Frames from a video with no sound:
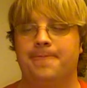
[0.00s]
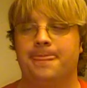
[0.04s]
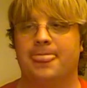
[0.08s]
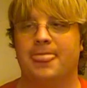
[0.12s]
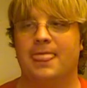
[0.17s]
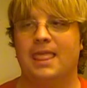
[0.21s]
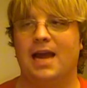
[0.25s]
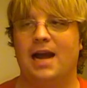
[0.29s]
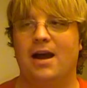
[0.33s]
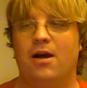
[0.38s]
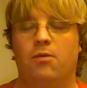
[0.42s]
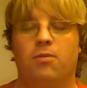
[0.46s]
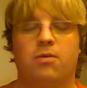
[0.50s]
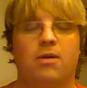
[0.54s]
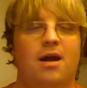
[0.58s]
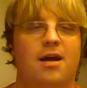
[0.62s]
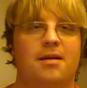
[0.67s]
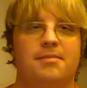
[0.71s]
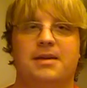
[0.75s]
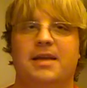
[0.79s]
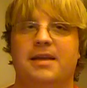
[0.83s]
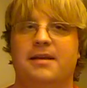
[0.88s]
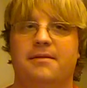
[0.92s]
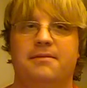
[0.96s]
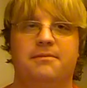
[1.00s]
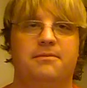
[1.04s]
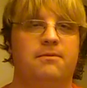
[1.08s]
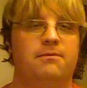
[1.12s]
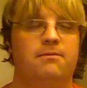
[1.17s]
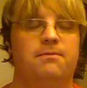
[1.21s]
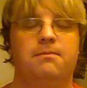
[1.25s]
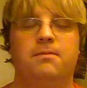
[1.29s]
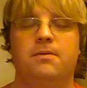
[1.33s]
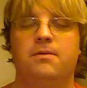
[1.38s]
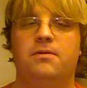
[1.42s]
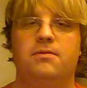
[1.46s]
Now, Romney
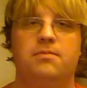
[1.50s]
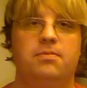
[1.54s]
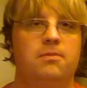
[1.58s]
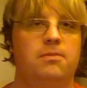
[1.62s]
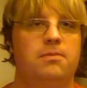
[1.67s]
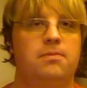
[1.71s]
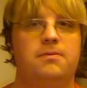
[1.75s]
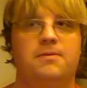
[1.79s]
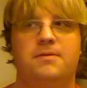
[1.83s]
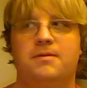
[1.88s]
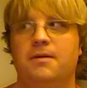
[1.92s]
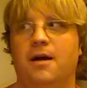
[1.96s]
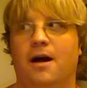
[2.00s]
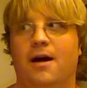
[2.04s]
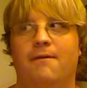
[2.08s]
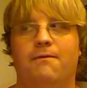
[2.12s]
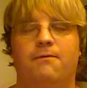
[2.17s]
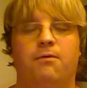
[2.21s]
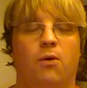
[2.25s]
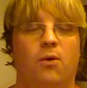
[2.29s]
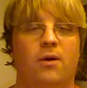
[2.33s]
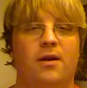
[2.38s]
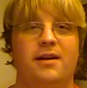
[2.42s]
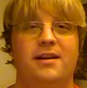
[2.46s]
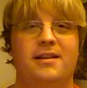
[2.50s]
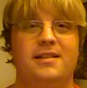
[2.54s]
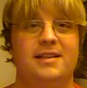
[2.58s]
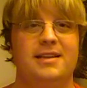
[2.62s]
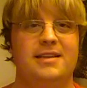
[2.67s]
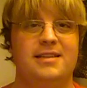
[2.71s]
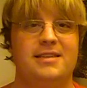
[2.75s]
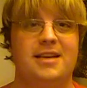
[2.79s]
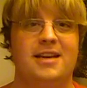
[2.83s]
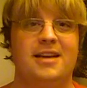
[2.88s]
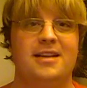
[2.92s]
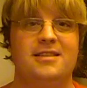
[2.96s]
avoided
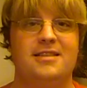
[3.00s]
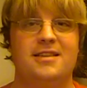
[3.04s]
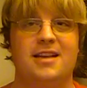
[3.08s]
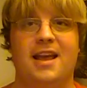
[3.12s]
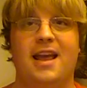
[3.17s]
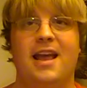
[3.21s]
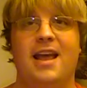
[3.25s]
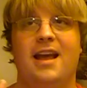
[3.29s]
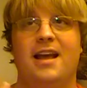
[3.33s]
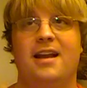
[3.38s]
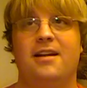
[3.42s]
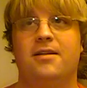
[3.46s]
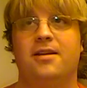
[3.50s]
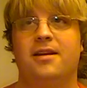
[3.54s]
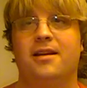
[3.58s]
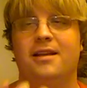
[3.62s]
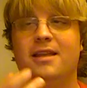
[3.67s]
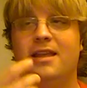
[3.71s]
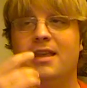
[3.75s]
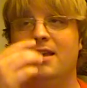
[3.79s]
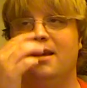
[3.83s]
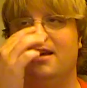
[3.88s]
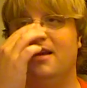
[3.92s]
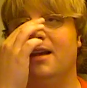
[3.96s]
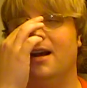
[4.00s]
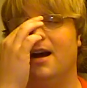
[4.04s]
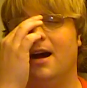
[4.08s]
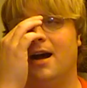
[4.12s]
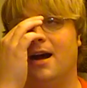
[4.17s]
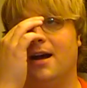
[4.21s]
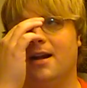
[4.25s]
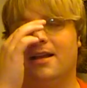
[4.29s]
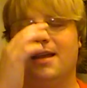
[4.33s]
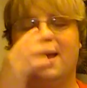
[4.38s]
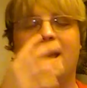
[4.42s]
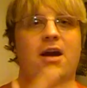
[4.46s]
these hits, and he
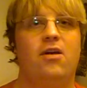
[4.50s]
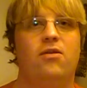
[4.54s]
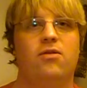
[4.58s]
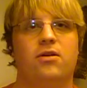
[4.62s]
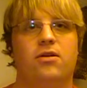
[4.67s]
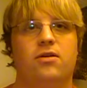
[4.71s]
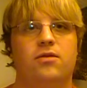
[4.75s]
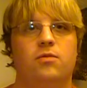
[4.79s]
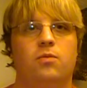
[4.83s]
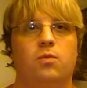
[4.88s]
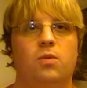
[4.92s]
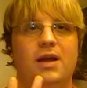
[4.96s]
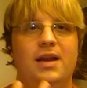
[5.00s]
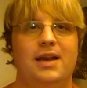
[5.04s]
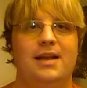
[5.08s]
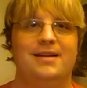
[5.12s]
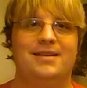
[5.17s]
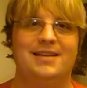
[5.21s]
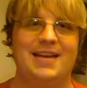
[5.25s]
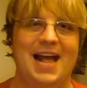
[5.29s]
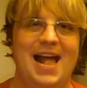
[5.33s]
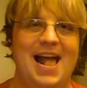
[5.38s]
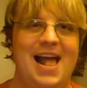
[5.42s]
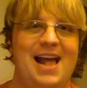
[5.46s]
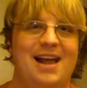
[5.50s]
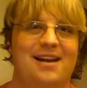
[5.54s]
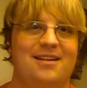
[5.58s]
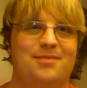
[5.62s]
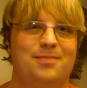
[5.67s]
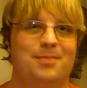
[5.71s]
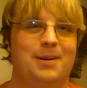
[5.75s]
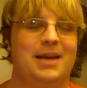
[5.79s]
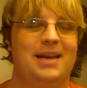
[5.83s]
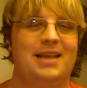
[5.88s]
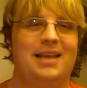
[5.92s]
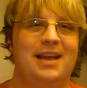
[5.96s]
countered when
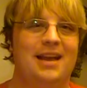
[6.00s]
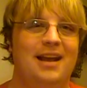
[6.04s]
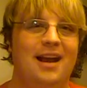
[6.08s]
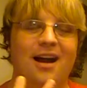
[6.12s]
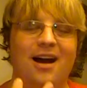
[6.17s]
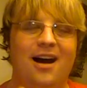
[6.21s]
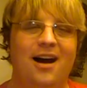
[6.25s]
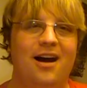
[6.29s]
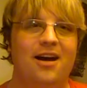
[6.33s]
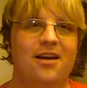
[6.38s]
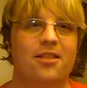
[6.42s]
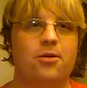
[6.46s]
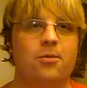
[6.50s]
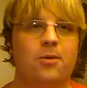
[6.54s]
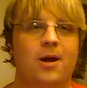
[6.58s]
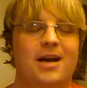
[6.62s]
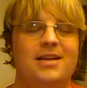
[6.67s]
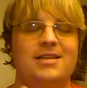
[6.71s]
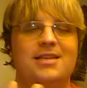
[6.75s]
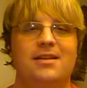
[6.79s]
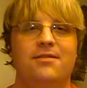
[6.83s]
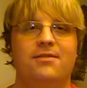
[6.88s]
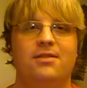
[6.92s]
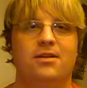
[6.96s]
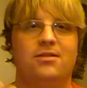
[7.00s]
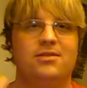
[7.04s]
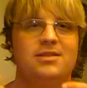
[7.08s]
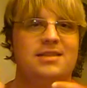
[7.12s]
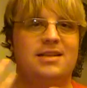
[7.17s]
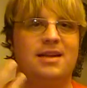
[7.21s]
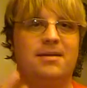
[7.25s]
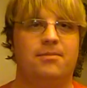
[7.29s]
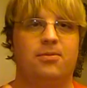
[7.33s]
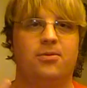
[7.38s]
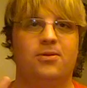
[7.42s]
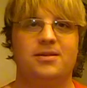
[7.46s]
attacked, but otherwise, even though
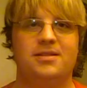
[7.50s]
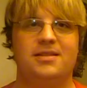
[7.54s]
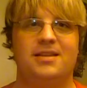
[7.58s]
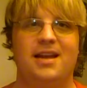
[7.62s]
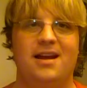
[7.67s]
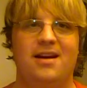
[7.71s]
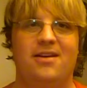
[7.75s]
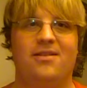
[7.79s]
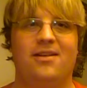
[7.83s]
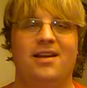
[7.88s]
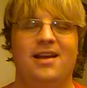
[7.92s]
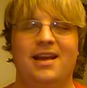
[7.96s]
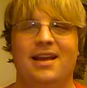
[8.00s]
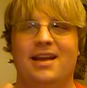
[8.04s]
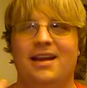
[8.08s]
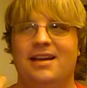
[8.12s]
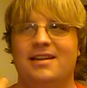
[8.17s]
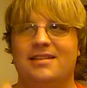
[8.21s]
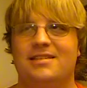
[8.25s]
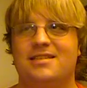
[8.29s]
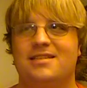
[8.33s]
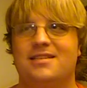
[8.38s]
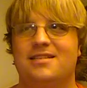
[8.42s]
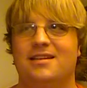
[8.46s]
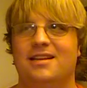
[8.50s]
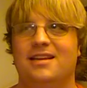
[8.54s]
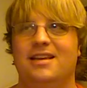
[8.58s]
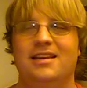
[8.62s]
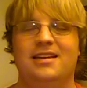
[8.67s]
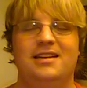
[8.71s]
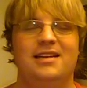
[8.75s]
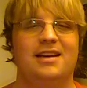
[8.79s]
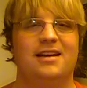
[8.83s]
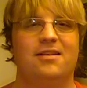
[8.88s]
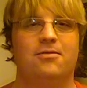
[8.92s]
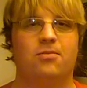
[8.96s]
he's 10 points down,
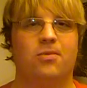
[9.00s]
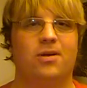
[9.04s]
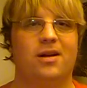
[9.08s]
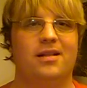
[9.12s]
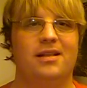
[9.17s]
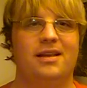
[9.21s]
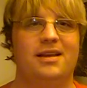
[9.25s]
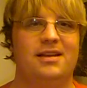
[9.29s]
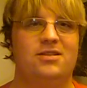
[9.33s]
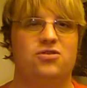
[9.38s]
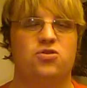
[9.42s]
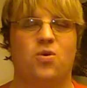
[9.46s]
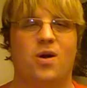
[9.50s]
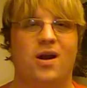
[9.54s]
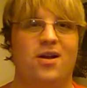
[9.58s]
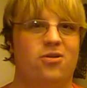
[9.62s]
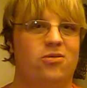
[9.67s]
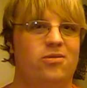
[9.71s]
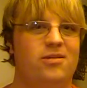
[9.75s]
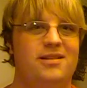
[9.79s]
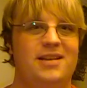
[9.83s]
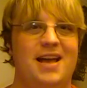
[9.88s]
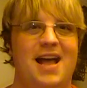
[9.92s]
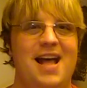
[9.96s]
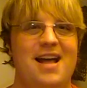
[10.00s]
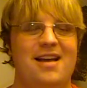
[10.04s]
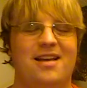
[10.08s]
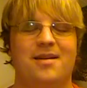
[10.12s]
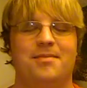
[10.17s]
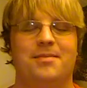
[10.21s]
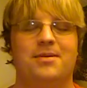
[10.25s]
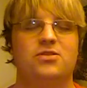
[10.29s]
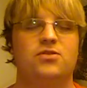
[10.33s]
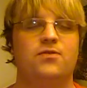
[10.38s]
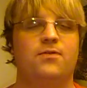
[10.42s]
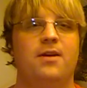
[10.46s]
he didn't really try to attack
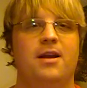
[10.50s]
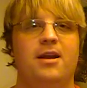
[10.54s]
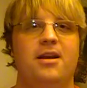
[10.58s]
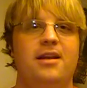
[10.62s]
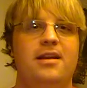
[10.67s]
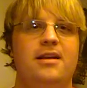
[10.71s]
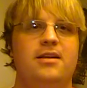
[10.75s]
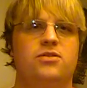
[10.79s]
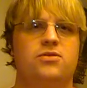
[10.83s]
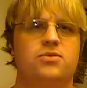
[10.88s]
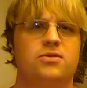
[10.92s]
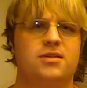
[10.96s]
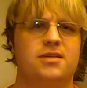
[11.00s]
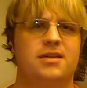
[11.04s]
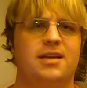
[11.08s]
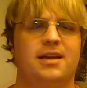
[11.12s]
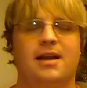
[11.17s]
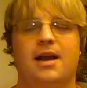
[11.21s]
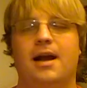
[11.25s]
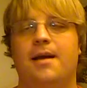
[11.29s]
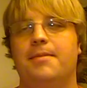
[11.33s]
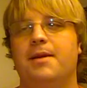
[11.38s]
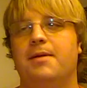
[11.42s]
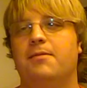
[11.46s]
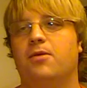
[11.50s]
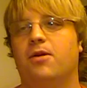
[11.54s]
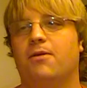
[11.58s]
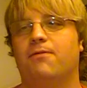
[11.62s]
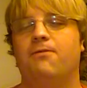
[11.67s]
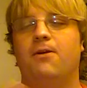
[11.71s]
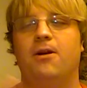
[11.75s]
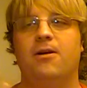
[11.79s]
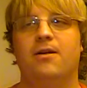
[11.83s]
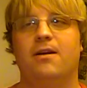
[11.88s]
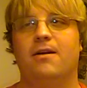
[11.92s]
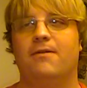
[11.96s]
him. It was very interesting. I mean,
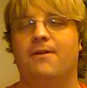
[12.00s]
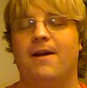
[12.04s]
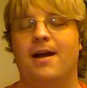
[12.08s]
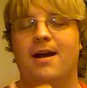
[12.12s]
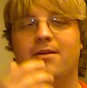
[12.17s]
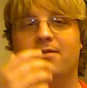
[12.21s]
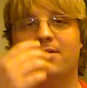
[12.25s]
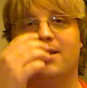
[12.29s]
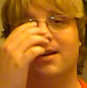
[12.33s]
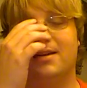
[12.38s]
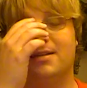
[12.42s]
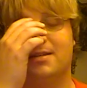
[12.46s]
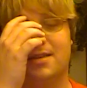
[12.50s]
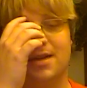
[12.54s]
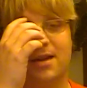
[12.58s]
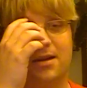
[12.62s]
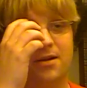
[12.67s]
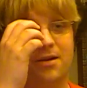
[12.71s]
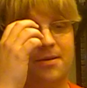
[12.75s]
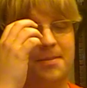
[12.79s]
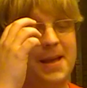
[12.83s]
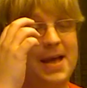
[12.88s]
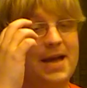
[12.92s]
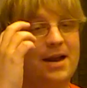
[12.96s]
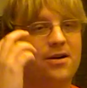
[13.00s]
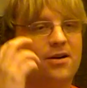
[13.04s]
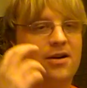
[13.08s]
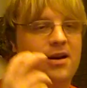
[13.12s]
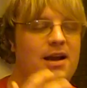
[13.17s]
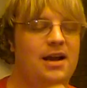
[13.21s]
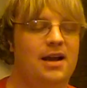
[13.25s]
we're far enough out that it's not going to matter.